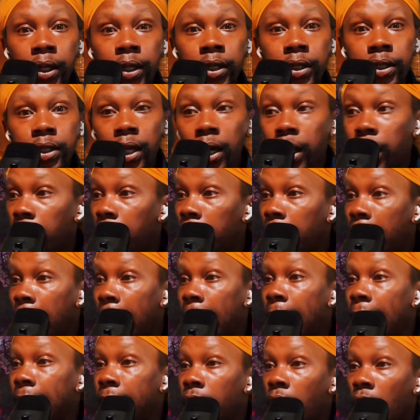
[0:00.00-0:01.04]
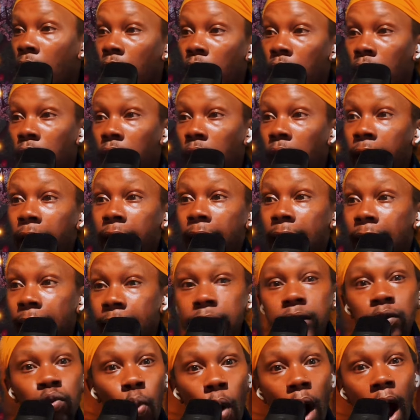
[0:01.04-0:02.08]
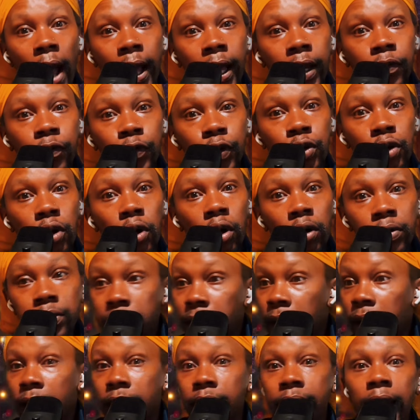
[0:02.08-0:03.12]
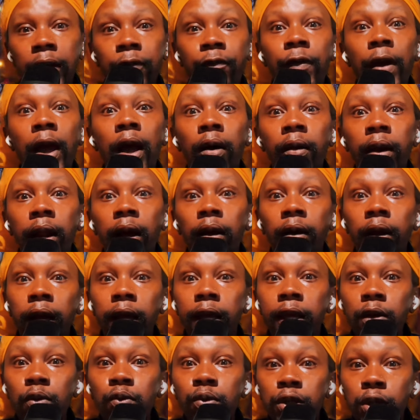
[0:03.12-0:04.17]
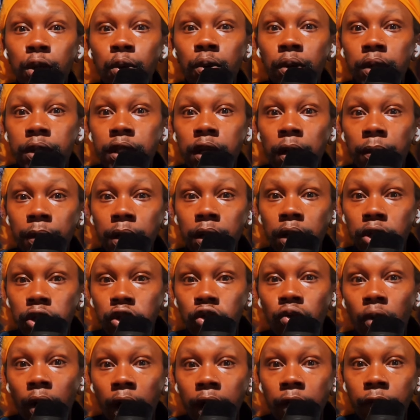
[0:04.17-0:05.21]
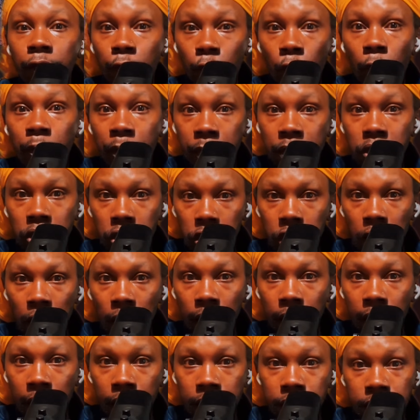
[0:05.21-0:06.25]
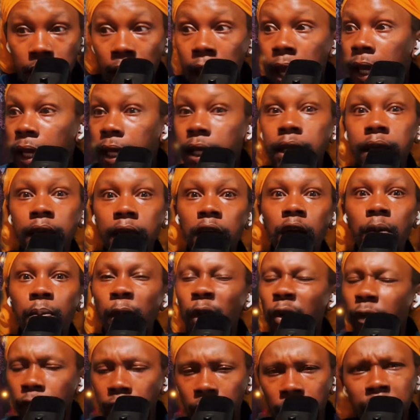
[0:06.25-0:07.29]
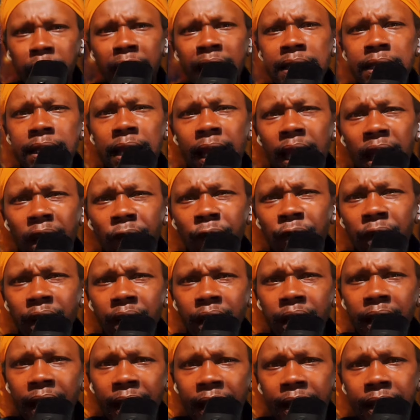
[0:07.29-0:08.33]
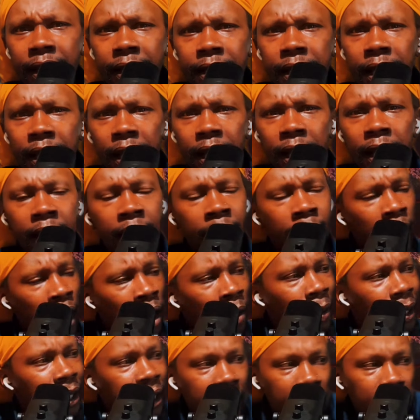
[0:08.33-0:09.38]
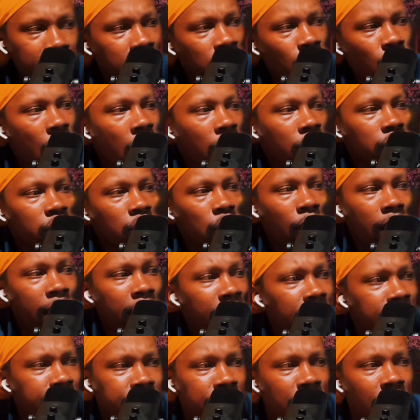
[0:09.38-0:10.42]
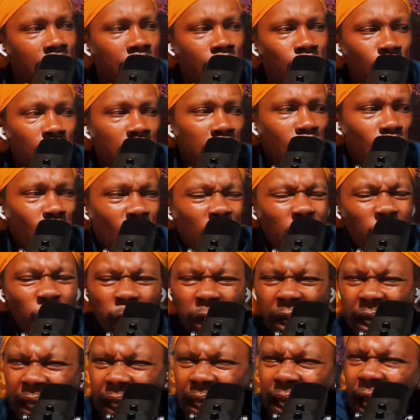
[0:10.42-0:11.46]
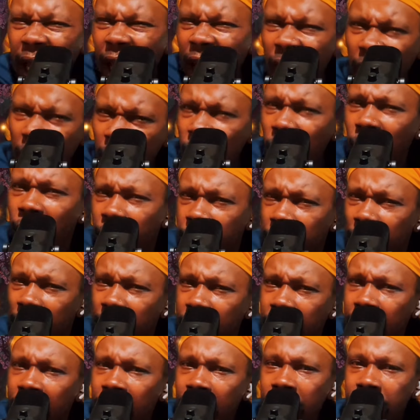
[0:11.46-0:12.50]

the son and the uh, and his wife you know what i'm saying because they found out that he was doing some little strange for a piece of change he killed both of them that's evident that he did it but then you also had some where it wasn't really evident